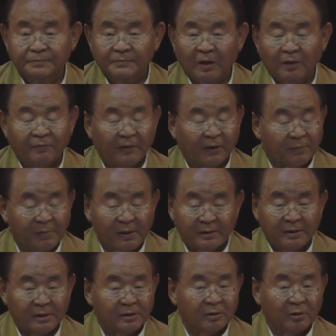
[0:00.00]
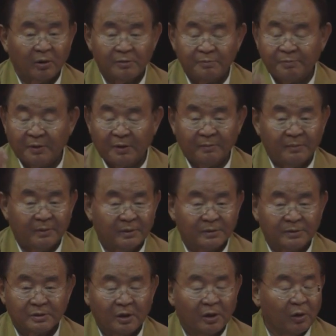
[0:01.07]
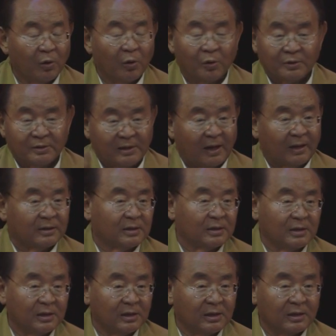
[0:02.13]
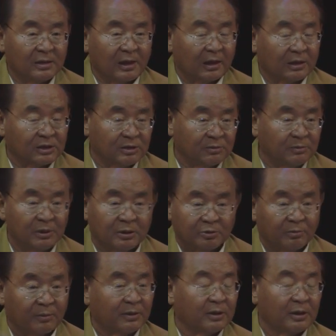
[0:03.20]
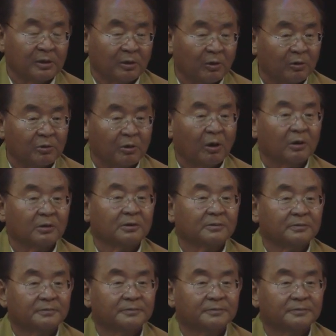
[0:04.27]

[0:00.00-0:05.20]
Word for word: In fact, meditating on impermanence or death is like similar to meditating on God.